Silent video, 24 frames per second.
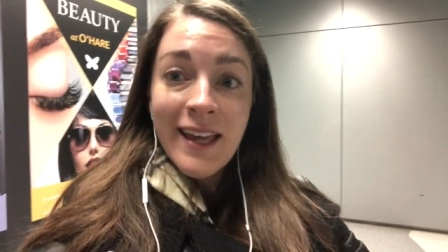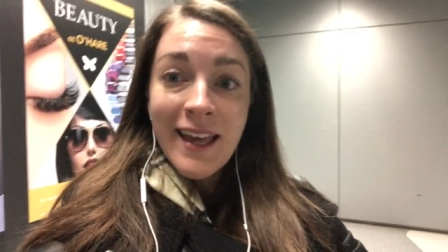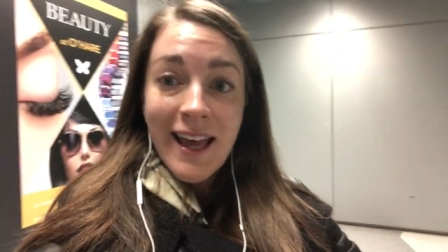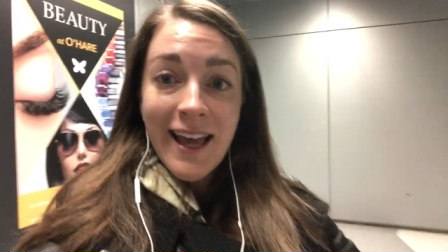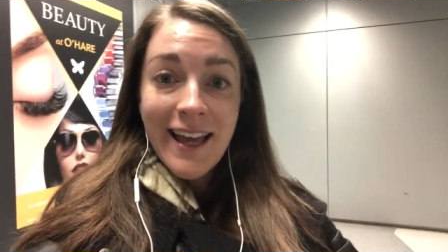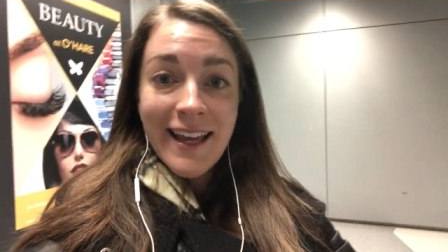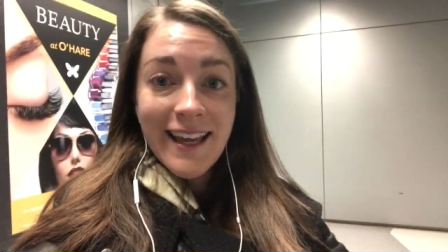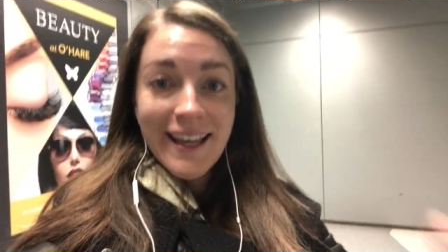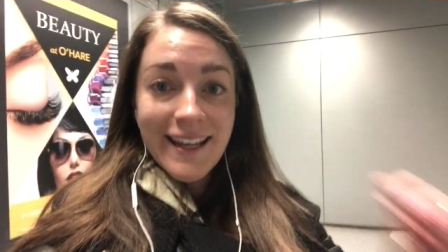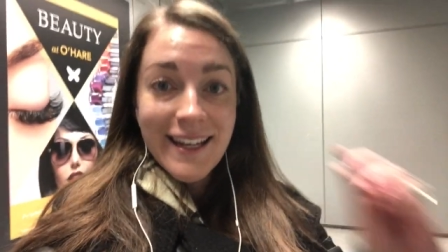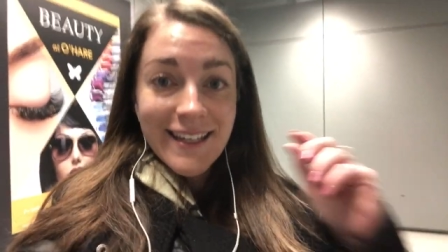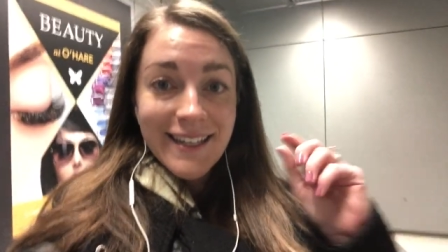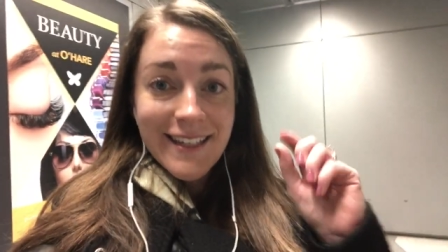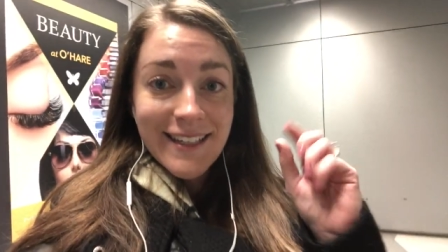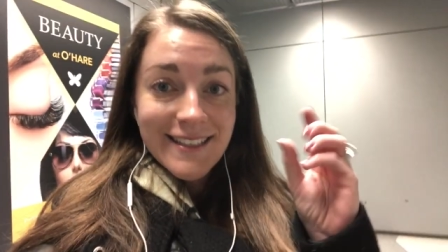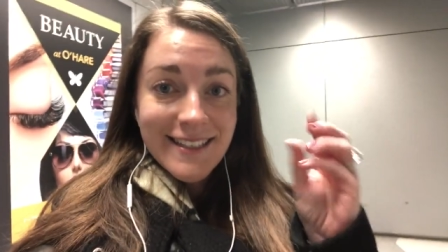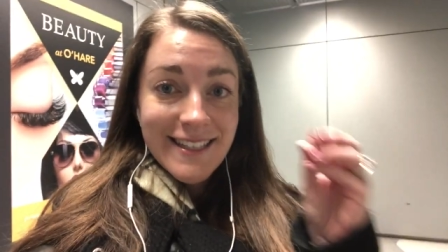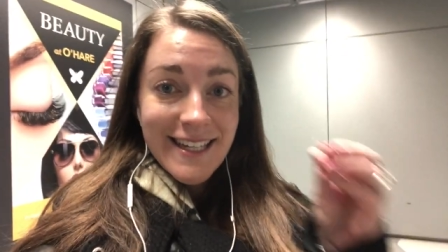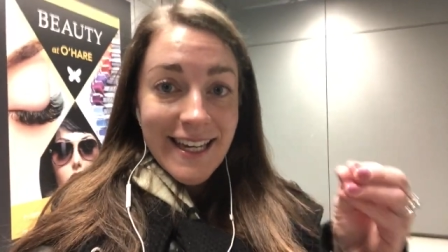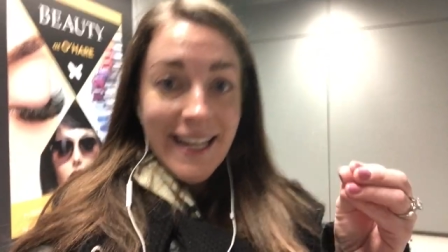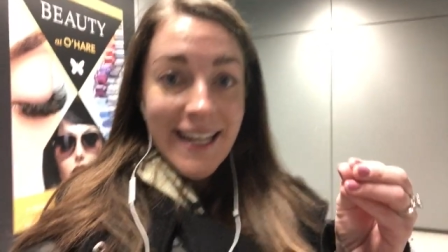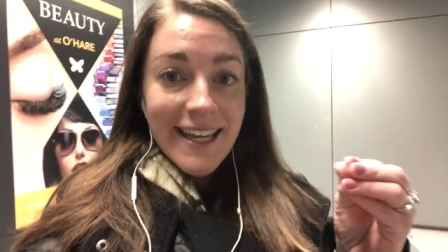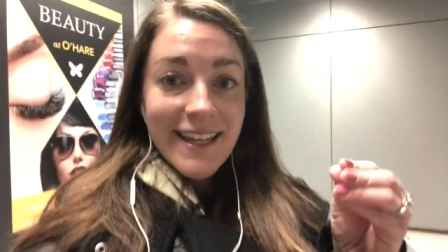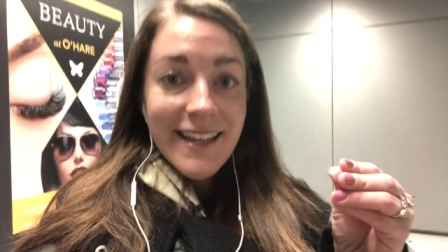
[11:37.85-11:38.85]
I get a
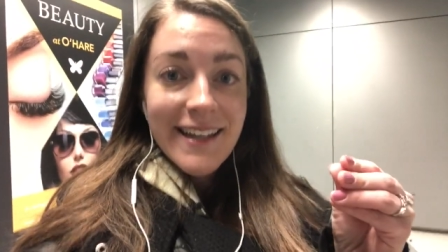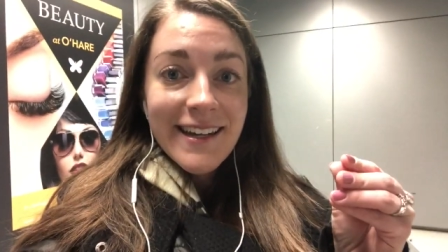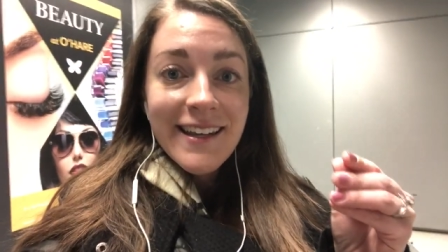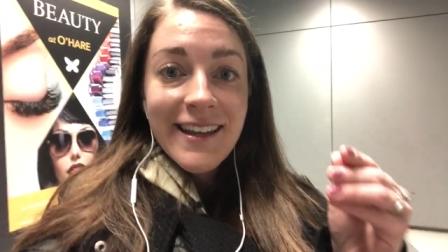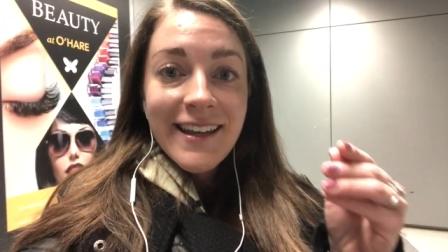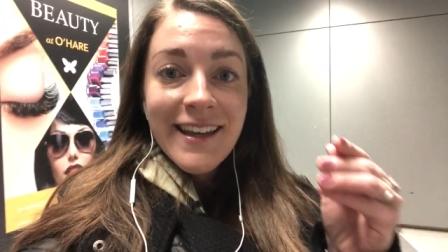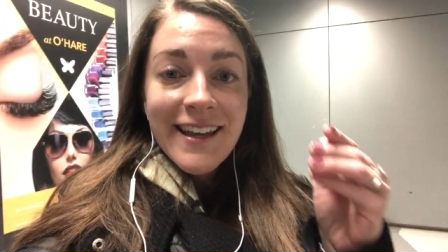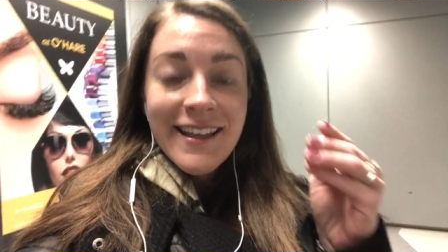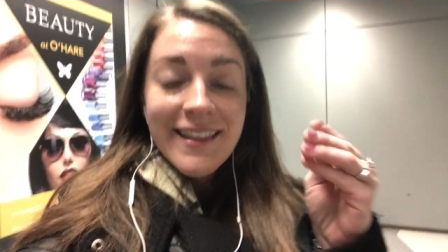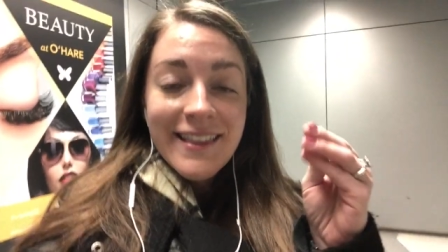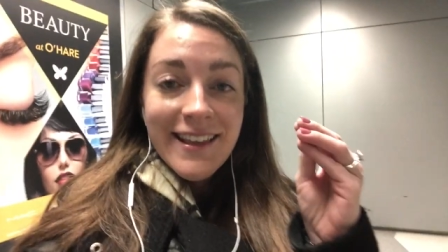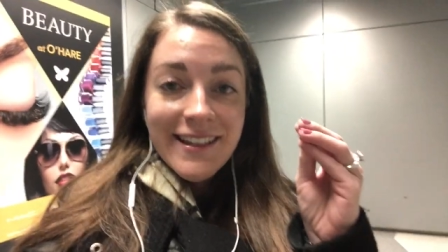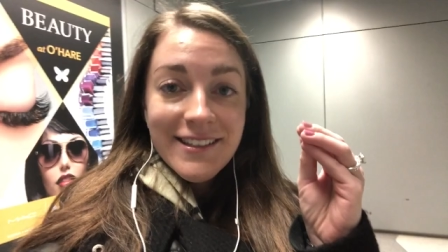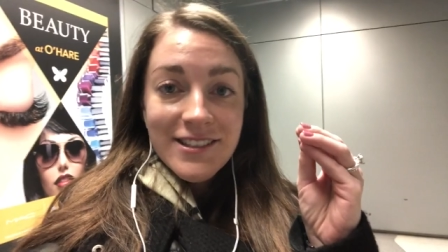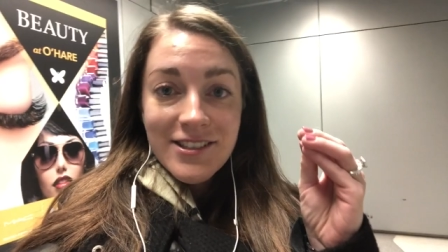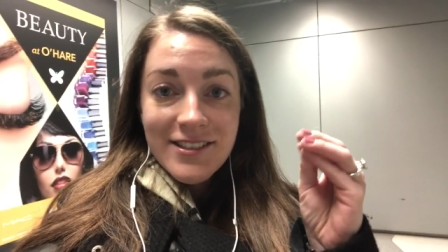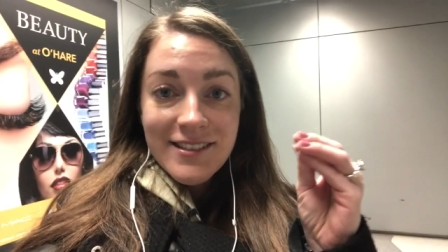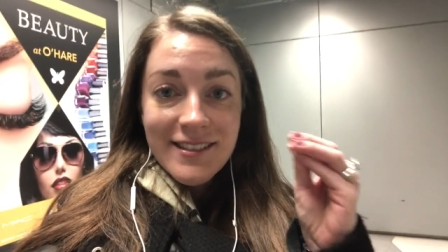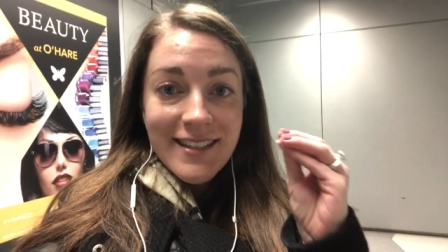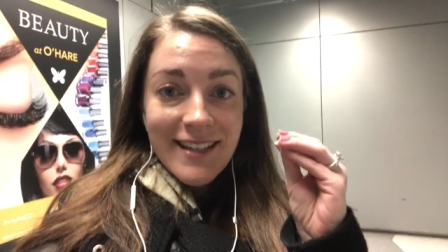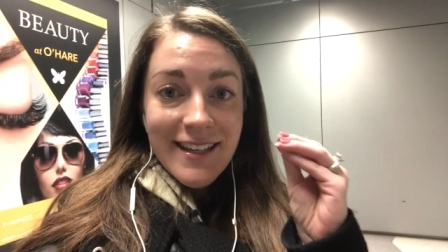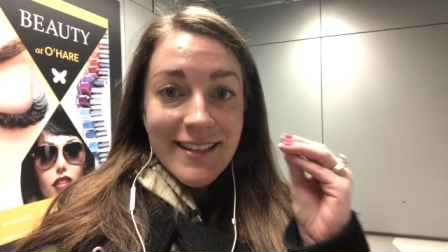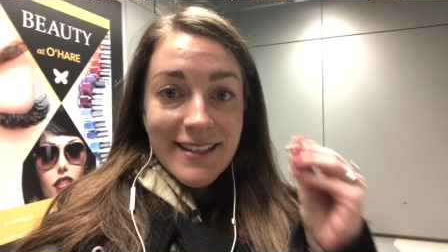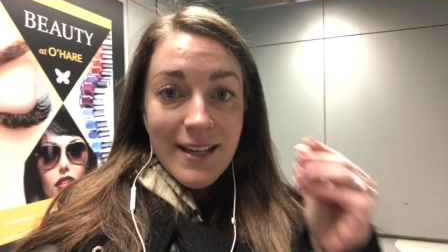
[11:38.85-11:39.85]
ticket that
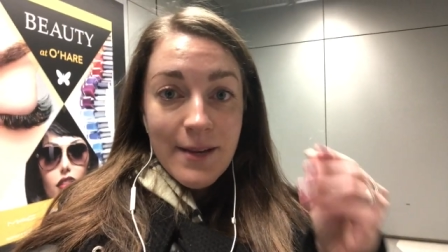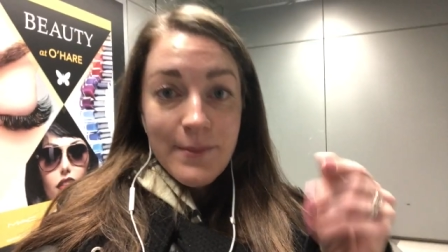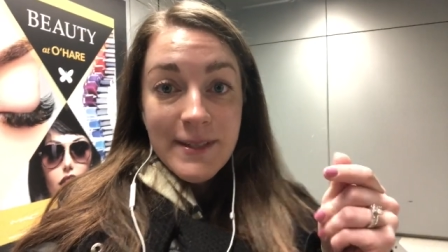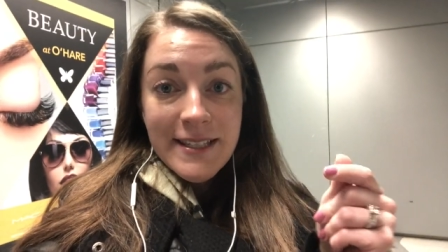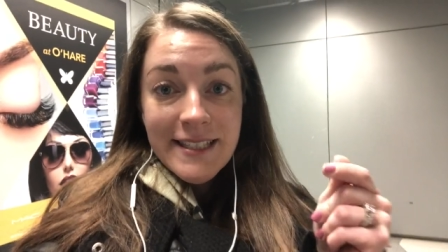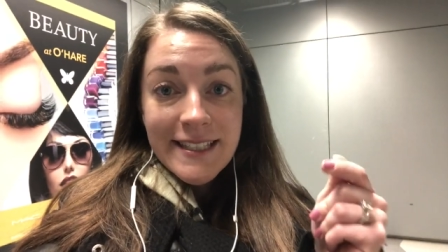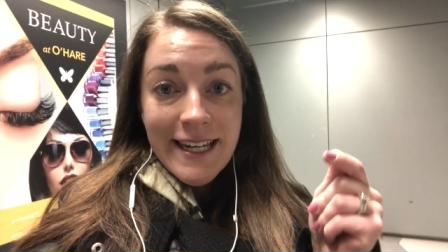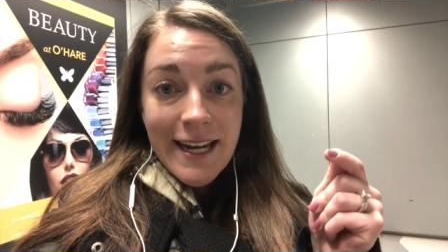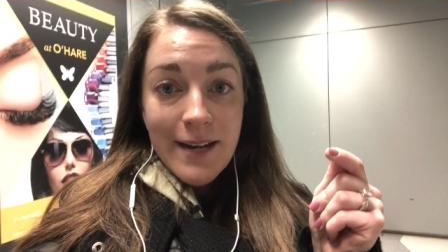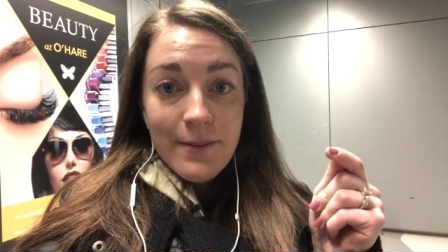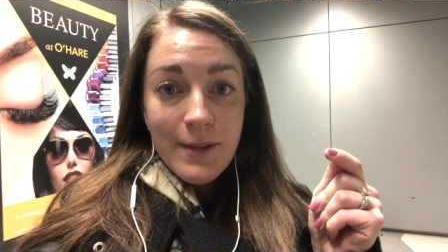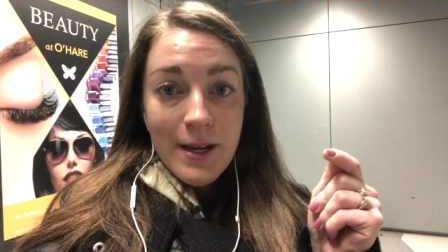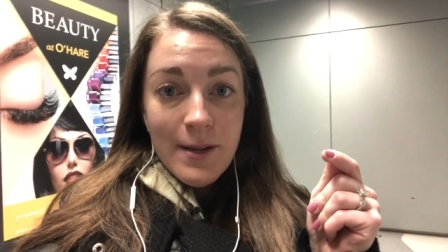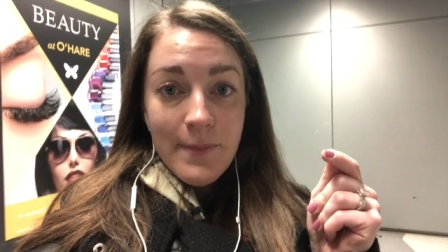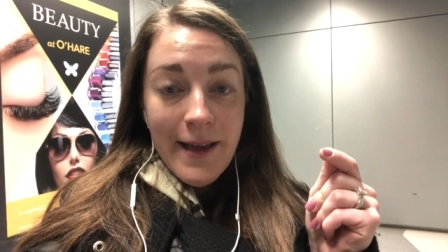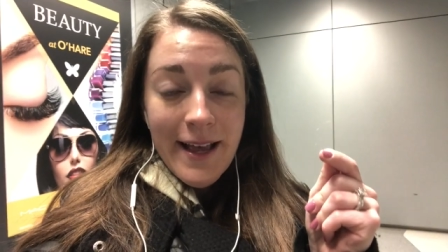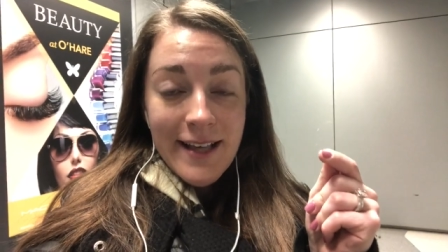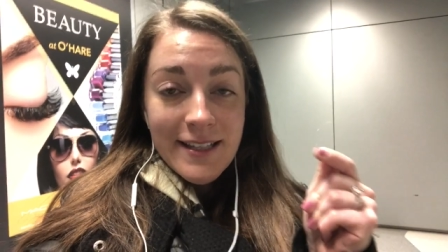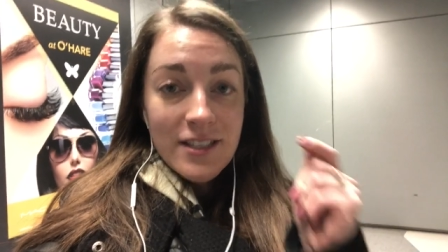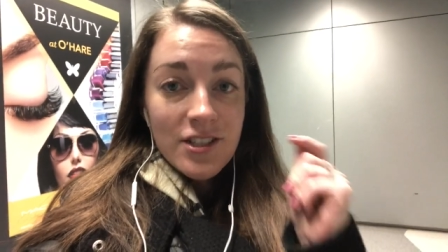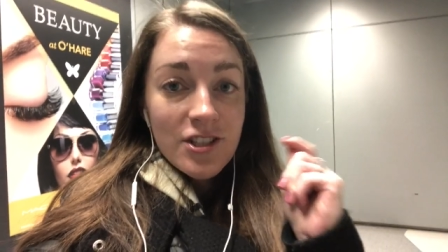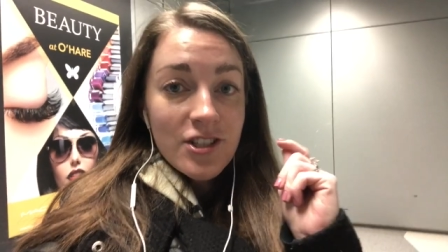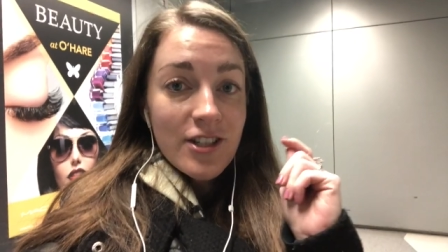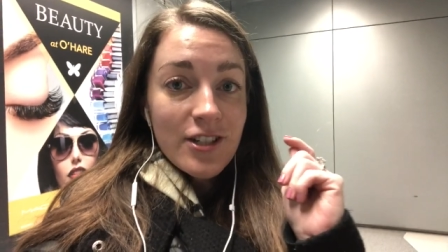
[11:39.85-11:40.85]
just says I'm a standby
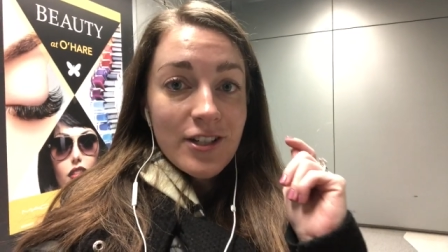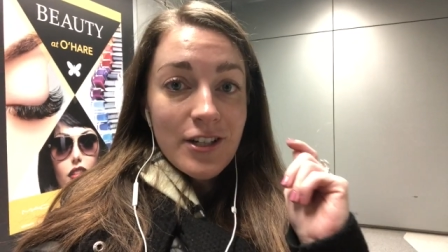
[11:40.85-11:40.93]
passenger,